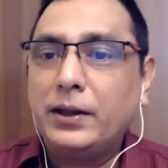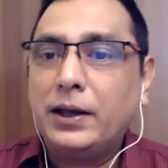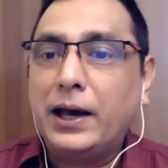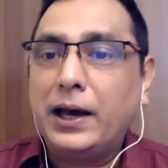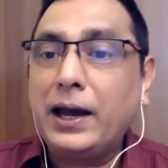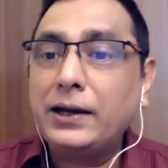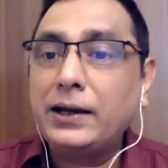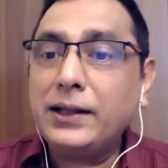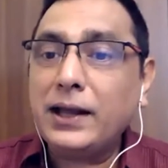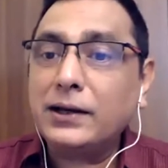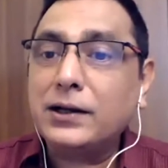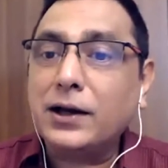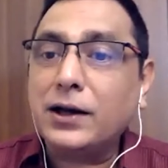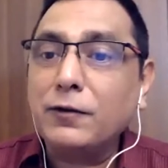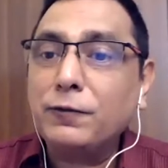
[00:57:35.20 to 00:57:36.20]
And
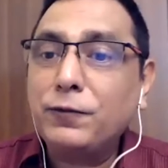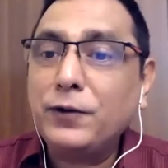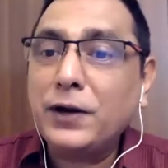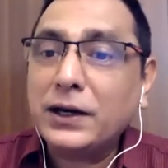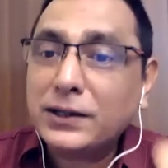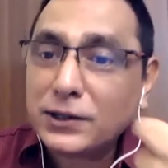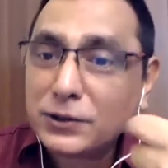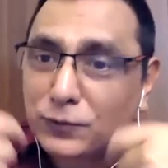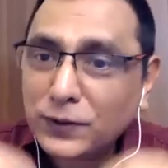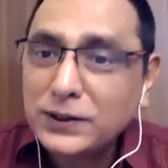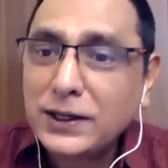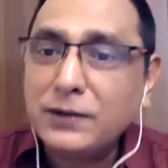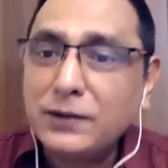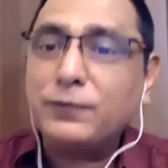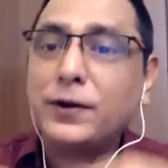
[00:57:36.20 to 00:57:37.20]
that conflict is
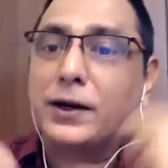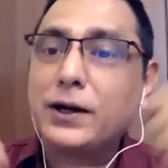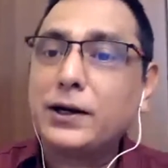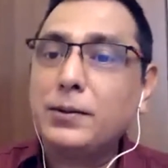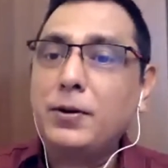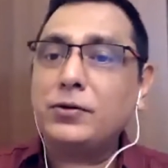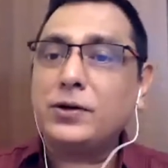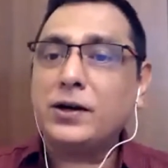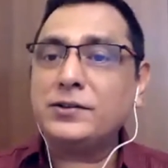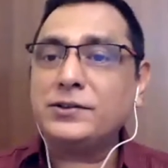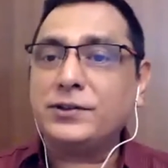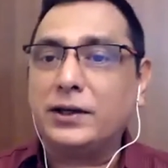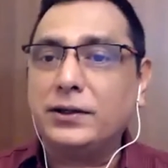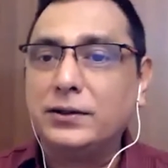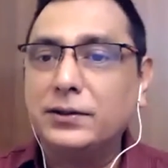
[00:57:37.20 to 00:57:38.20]
within, forget about
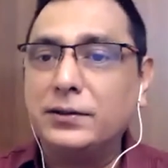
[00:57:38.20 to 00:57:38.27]
outside.